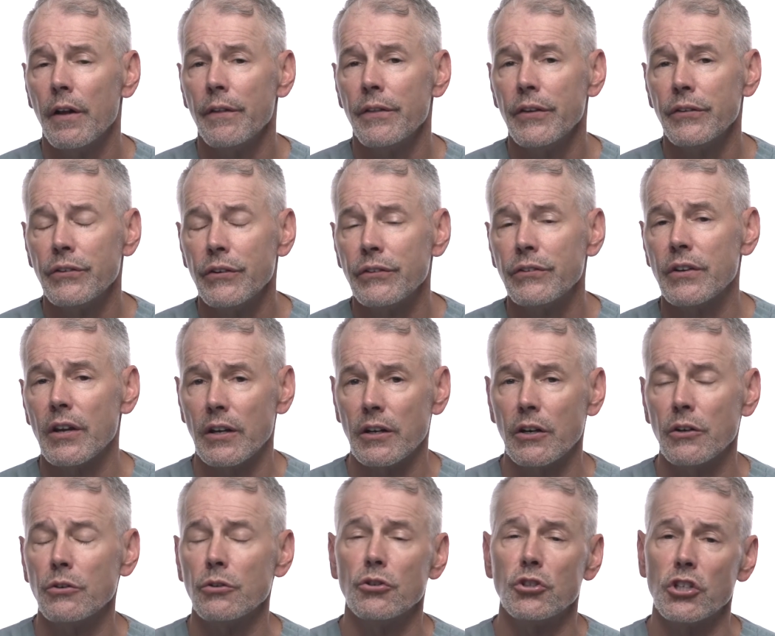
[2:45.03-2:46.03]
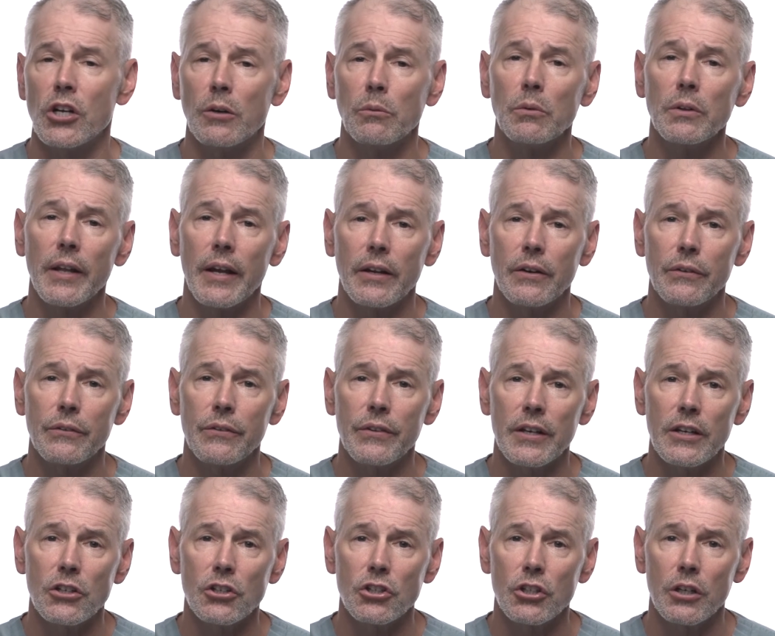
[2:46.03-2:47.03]
This is done under general
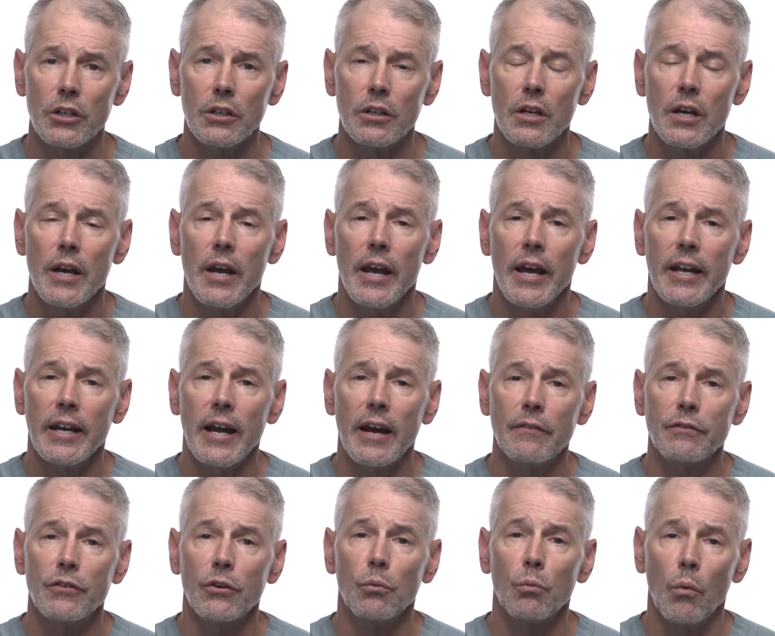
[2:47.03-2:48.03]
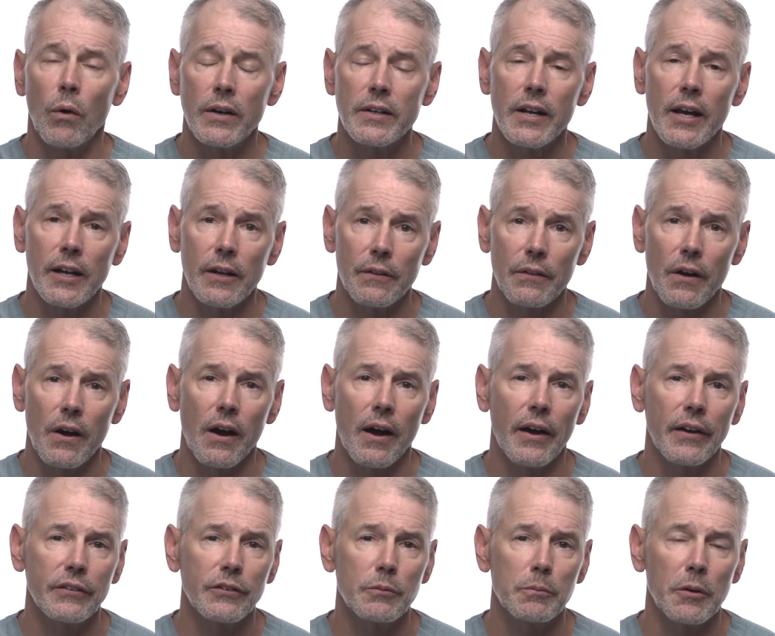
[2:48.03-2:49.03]
anesthesia, and after 1 night in the
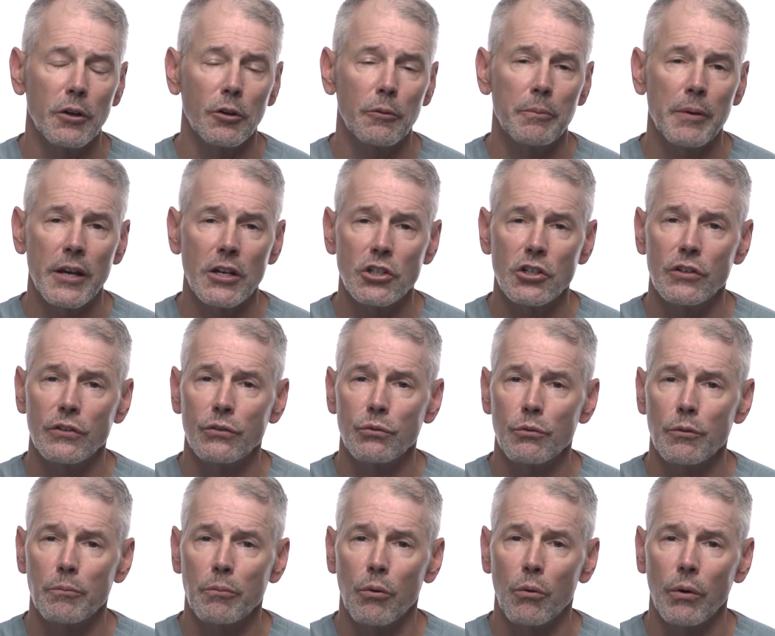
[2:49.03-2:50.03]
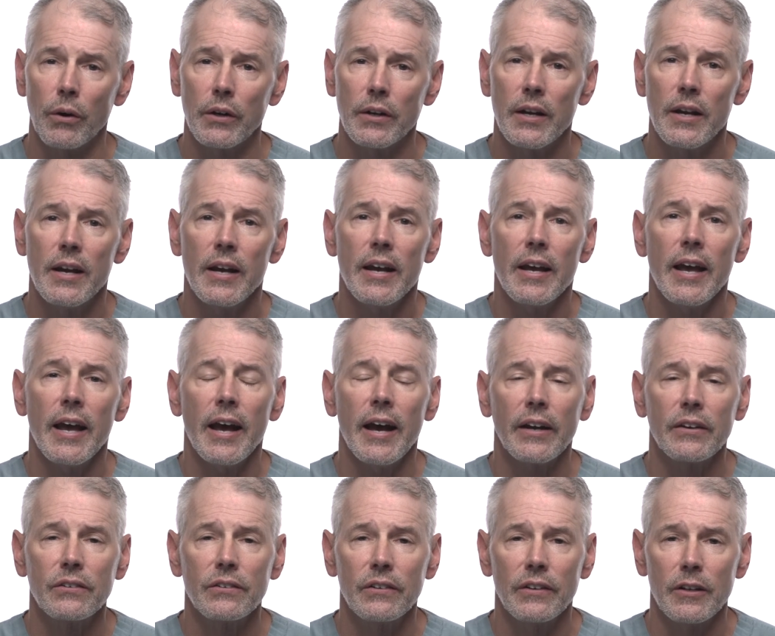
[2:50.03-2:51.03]
hospital, patients report
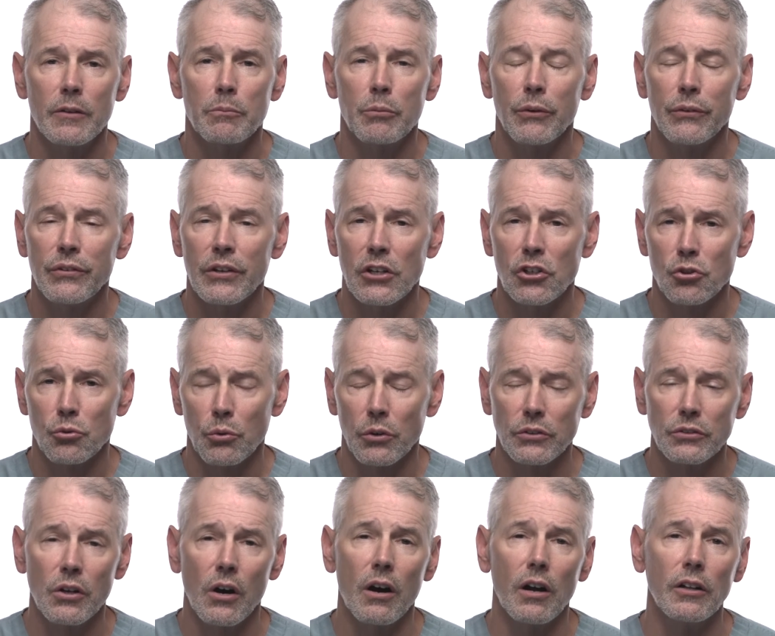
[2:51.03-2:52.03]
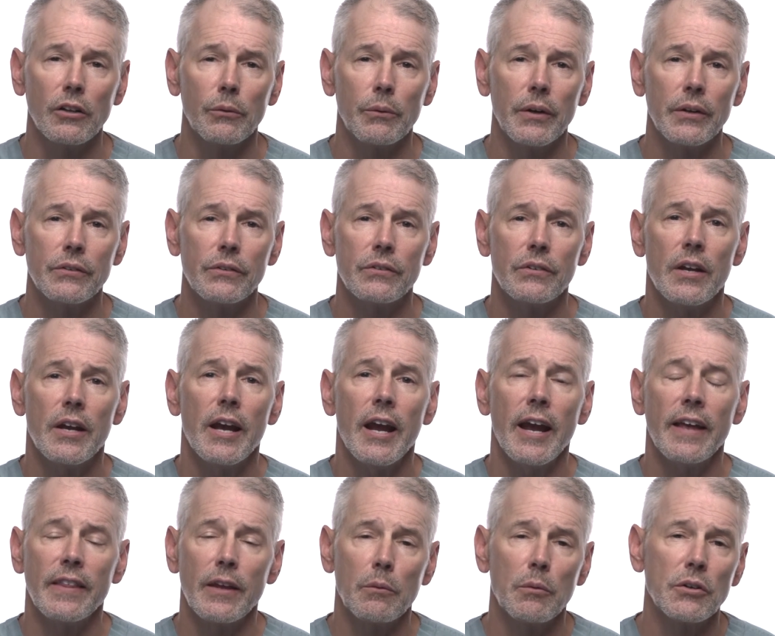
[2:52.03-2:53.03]
excellent procedural tolerance,
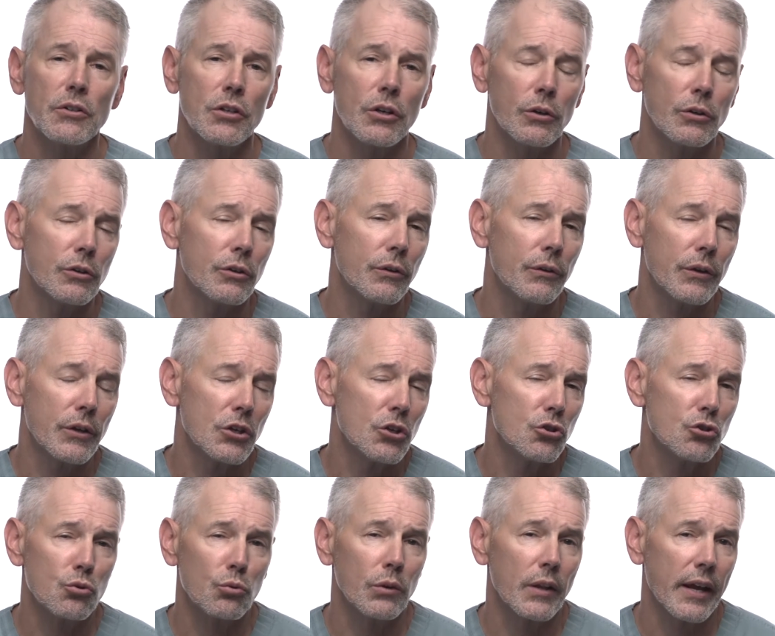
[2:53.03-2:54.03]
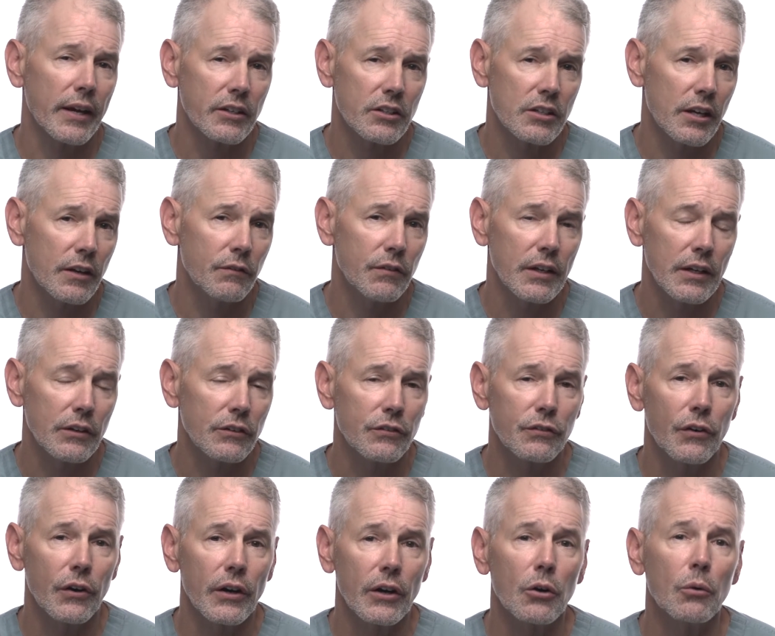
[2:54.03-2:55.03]
and they return to their usual activities
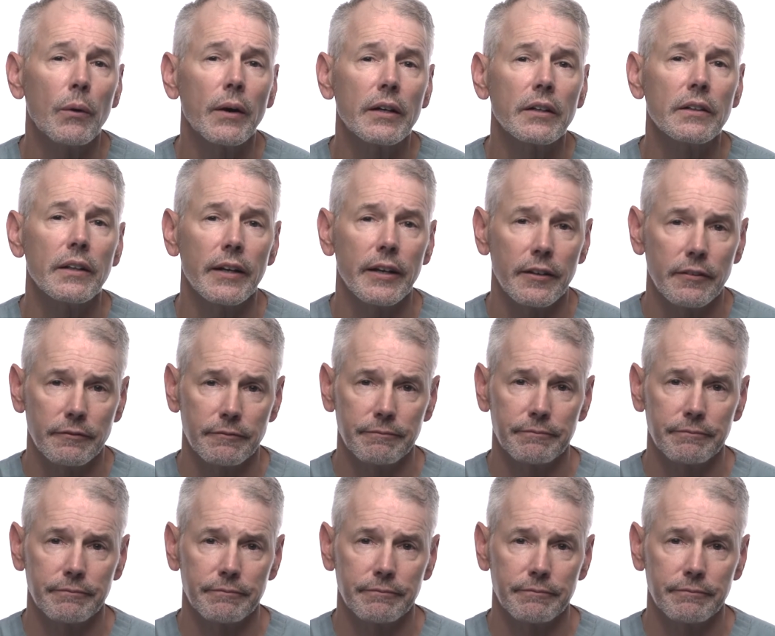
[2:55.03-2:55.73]
very quickly.